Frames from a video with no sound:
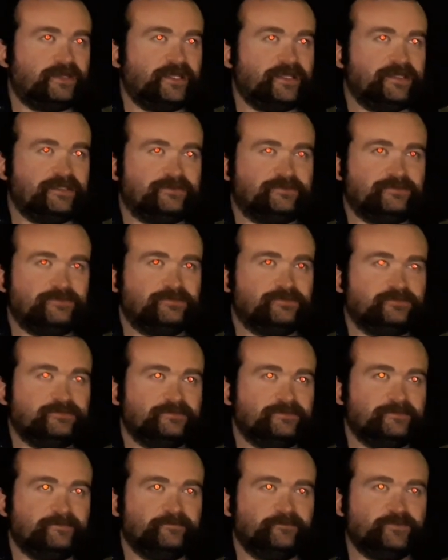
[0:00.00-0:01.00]
Like,
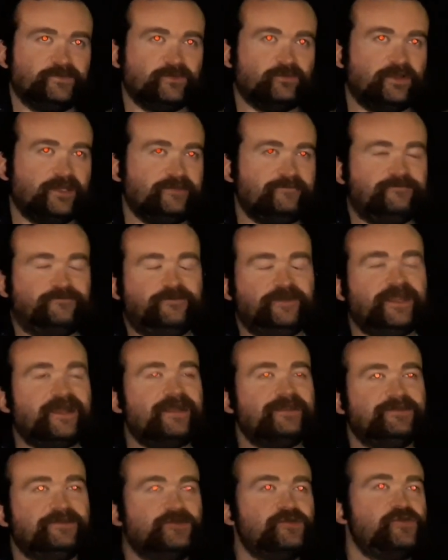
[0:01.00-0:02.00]
we
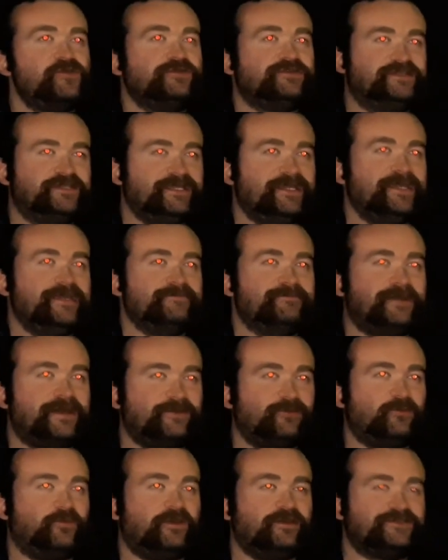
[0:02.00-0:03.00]
feared no team
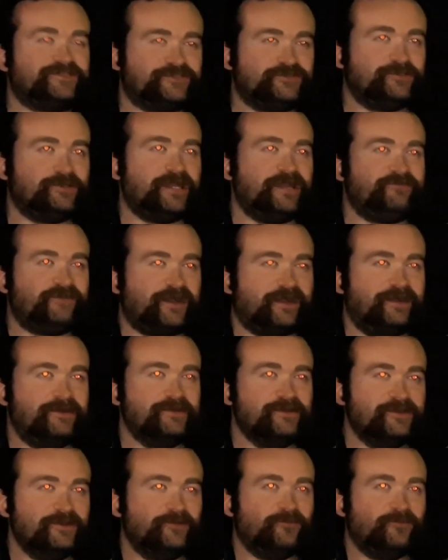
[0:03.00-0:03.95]
whatsoever.